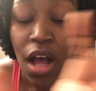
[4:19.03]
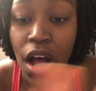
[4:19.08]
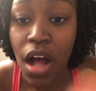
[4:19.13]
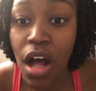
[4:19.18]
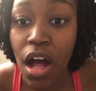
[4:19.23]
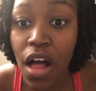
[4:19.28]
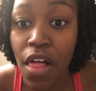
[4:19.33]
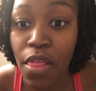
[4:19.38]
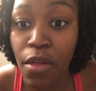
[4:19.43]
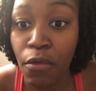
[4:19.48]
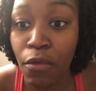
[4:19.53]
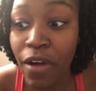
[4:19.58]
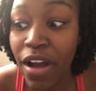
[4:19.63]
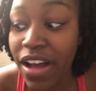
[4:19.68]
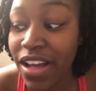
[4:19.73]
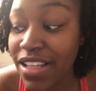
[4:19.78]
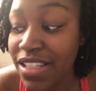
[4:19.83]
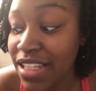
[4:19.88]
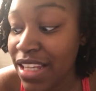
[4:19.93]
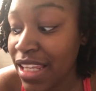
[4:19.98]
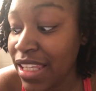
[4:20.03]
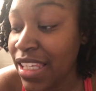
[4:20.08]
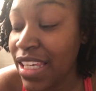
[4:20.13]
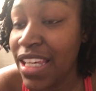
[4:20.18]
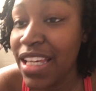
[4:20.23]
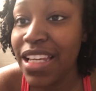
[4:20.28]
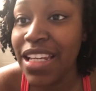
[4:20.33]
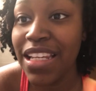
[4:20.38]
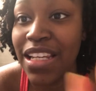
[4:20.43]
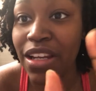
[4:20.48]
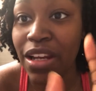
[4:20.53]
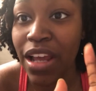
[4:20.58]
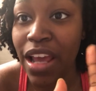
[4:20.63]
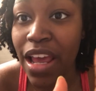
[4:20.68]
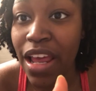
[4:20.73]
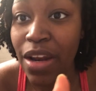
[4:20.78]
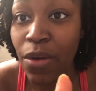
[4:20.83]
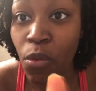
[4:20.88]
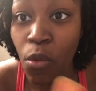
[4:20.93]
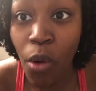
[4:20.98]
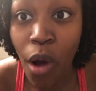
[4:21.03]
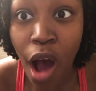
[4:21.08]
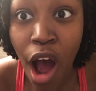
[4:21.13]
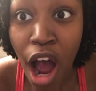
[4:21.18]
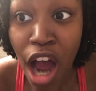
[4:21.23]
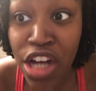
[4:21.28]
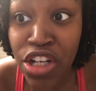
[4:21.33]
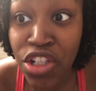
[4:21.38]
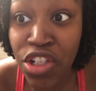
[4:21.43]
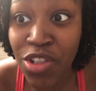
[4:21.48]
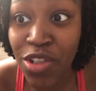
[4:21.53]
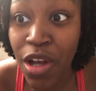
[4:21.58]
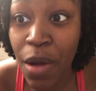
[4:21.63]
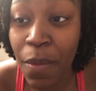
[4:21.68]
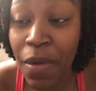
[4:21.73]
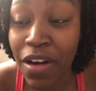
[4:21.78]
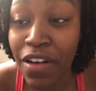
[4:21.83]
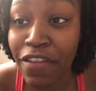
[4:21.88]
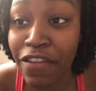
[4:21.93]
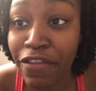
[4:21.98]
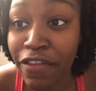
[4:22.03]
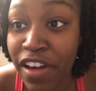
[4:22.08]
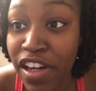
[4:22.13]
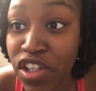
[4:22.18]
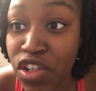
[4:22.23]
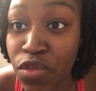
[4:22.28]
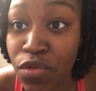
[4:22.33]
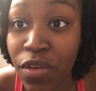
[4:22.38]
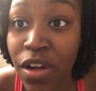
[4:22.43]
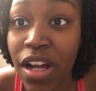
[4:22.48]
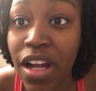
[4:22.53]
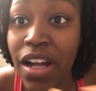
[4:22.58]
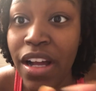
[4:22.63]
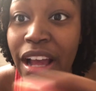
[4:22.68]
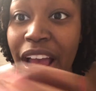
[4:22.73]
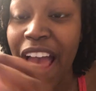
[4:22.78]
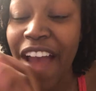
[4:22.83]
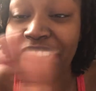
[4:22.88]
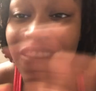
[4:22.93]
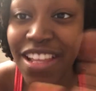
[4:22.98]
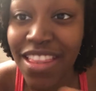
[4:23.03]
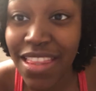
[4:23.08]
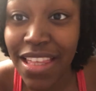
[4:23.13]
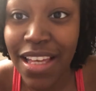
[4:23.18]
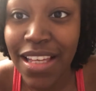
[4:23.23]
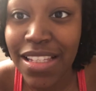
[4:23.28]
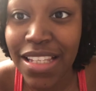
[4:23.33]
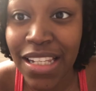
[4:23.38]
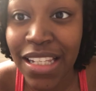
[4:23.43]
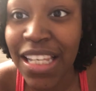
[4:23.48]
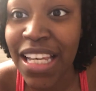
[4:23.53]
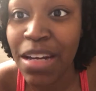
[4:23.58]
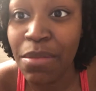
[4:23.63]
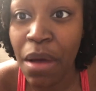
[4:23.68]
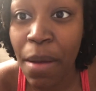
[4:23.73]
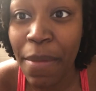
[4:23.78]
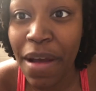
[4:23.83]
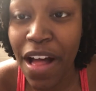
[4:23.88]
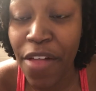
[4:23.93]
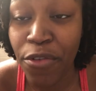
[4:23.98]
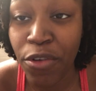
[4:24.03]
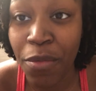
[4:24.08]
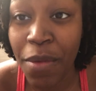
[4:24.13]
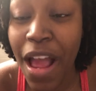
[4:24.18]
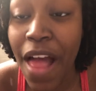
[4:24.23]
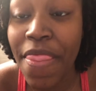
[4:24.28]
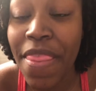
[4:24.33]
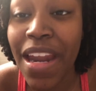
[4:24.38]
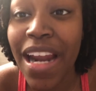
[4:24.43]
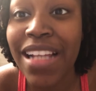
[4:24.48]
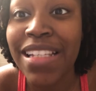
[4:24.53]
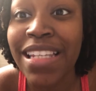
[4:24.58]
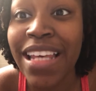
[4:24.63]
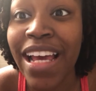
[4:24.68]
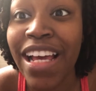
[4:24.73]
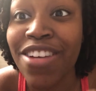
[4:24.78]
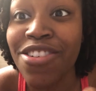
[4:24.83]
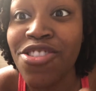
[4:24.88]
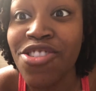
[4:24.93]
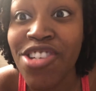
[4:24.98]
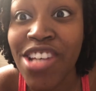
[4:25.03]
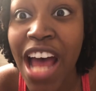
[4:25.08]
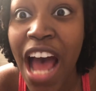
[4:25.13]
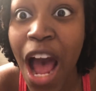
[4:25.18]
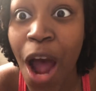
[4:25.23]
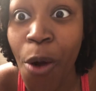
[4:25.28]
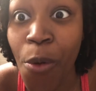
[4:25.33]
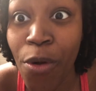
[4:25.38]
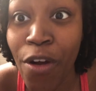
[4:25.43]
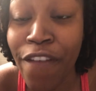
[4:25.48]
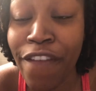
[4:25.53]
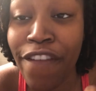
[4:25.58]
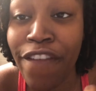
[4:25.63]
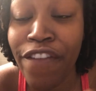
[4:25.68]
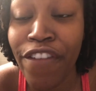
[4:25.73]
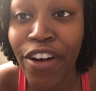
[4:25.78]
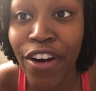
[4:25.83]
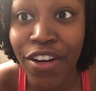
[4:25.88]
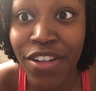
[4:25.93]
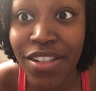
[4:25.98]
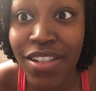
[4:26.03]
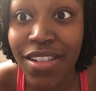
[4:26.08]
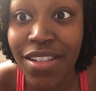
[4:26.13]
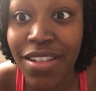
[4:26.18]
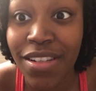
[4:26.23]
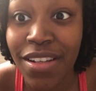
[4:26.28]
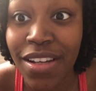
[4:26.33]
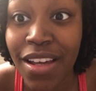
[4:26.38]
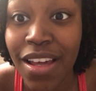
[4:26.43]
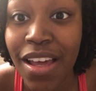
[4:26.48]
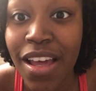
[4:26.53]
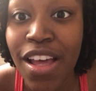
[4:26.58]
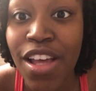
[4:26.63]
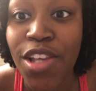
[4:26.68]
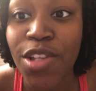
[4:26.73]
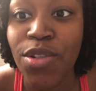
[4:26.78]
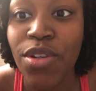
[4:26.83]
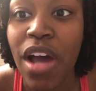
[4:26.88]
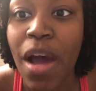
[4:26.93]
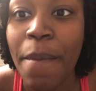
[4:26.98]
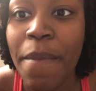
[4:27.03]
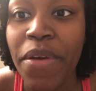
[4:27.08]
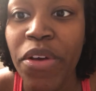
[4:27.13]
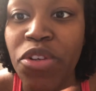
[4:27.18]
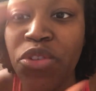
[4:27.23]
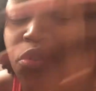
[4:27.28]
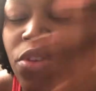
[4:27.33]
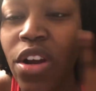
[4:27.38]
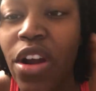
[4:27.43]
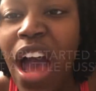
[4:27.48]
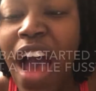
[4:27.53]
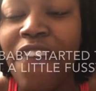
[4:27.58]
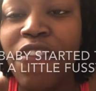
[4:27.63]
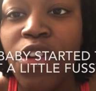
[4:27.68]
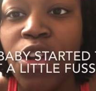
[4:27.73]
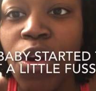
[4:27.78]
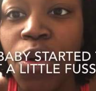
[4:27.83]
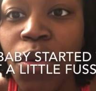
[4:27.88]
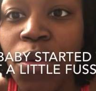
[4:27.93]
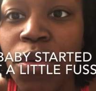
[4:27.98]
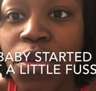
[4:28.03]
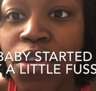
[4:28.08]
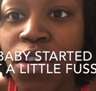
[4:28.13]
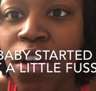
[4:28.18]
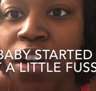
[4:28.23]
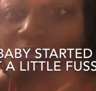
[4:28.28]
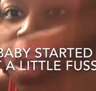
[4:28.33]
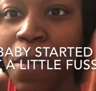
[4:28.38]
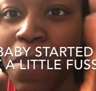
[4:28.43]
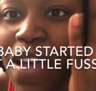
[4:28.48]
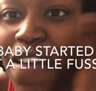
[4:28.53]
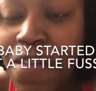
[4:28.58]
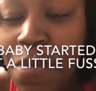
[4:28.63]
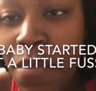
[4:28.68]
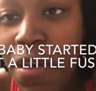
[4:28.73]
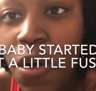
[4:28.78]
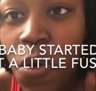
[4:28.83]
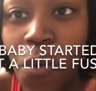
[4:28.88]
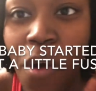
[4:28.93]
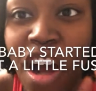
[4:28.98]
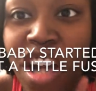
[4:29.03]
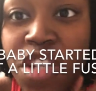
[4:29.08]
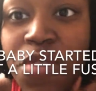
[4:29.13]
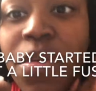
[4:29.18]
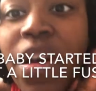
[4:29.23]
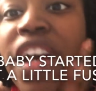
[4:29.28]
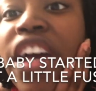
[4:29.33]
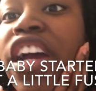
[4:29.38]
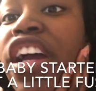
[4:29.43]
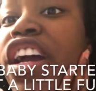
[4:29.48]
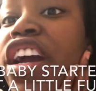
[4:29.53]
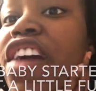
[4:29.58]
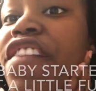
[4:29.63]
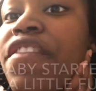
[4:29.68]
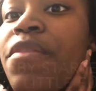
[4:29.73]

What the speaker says: the rug is clean and washed, so I'm on a fresh rug. Everything is clean in my bathroom. And then I take a shower first. So I make sure I don't have no dirt on me. If I'm going to wash my hair, if